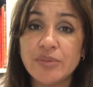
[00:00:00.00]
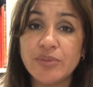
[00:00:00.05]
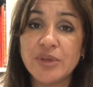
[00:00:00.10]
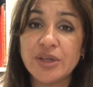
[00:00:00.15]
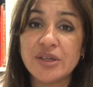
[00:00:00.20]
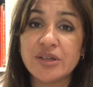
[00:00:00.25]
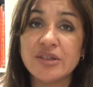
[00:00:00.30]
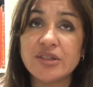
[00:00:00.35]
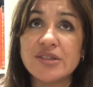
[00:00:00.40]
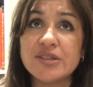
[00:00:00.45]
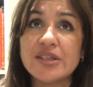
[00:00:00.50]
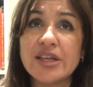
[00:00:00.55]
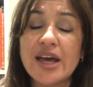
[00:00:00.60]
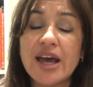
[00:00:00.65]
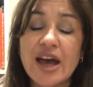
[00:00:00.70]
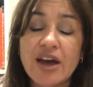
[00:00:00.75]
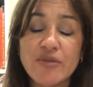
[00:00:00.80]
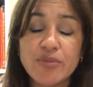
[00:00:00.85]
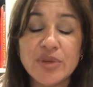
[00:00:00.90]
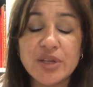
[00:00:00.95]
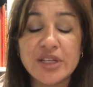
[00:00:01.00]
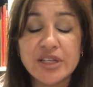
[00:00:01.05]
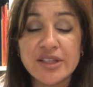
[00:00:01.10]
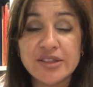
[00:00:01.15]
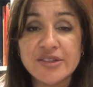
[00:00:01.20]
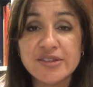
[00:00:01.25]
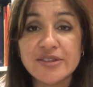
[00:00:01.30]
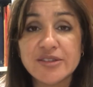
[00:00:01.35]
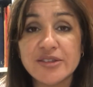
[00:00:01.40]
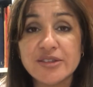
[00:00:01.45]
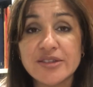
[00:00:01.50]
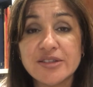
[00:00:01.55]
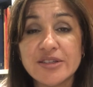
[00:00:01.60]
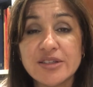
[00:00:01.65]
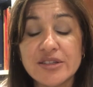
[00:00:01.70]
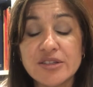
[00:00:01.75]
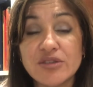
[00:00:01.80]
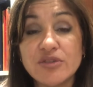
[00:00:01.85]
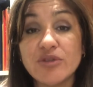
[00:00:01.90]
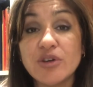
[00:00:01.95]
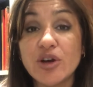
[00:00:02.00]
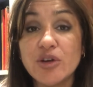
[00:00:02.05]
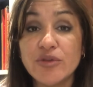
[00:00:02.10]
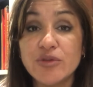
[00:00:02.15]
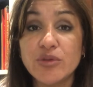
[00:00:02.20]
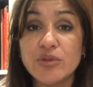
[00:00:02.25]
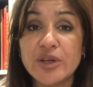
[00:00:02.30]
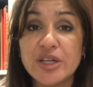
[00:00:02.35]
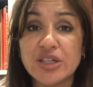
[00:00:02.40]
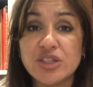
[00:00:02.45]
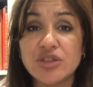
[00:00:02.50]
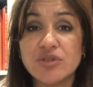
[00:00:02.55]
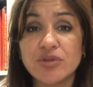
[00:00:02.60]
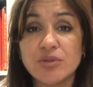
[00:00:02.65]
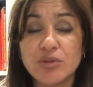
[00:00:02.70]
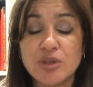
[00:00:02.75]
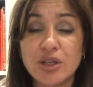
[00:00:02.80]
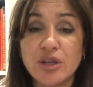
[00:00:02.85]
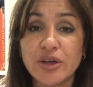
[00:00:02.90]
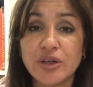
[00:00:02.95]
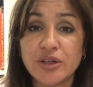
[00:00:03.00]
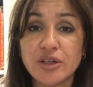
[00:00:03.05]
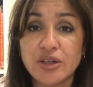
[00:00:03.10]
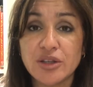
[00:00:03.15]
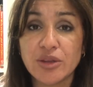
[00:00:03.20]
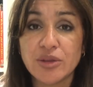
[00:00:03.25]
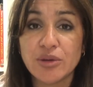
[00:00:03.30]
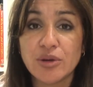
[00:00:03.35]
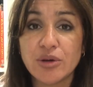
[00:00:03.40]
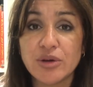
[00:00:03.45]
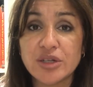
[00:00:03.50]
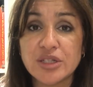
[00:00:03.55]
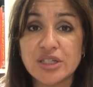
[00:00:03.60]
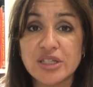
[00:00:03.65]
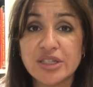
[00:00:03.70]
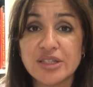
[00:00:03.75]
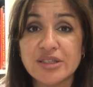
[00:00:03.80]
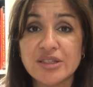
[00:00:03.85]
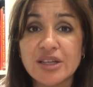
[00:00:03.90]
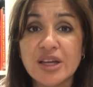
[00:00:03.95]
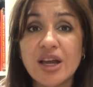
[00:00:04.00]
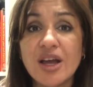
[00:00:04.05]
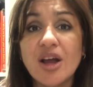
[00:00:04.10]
because there have been instances of overreach from the local authorities